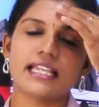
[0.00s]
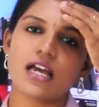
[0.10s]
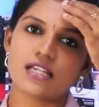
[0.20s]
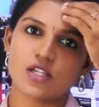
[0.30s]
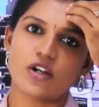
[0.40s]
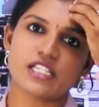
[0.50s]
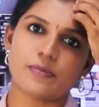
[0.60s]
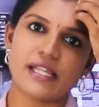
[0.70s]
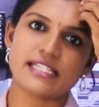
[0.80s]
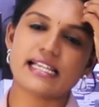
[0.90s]
in a hazardous
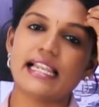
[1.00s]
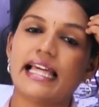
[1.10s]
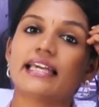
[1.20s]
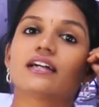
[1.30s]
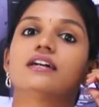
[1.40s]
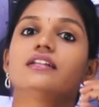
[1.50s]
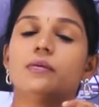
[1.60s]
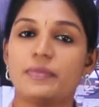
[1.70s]
place like the